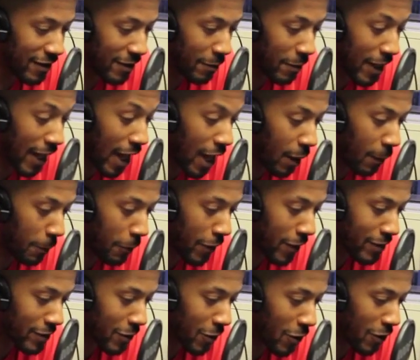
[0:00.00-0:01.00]
But I'll
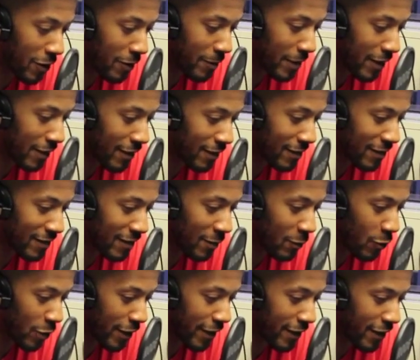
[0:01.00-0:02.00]
press on because
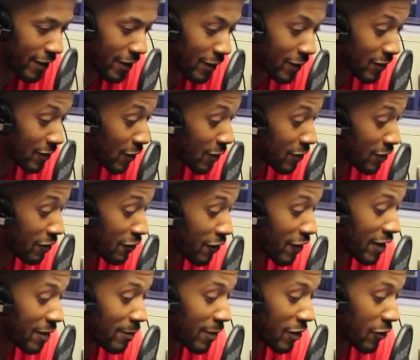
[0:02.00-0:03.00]
somewhere here I'll start to
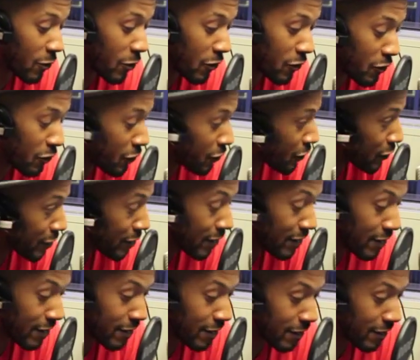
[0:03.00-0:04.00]
find my groove.
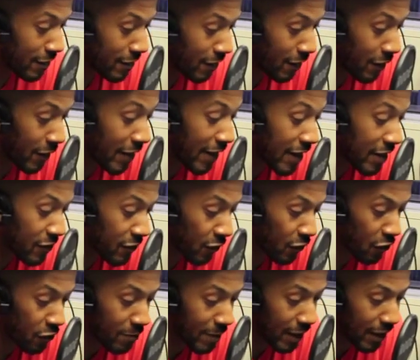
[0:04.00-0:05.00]
On the dance
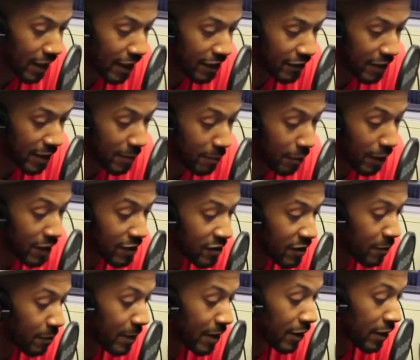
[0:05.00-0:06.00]
floor of my life, I'm blessed
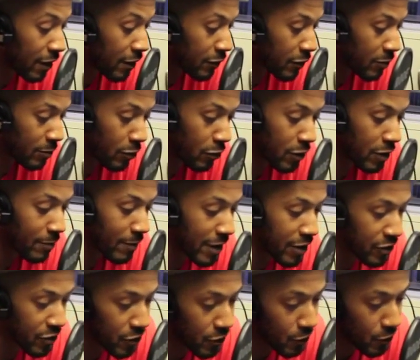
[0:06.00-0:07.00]
to be comfortable in my
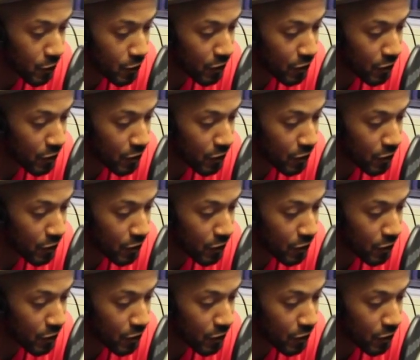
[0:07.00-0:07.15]
shoes.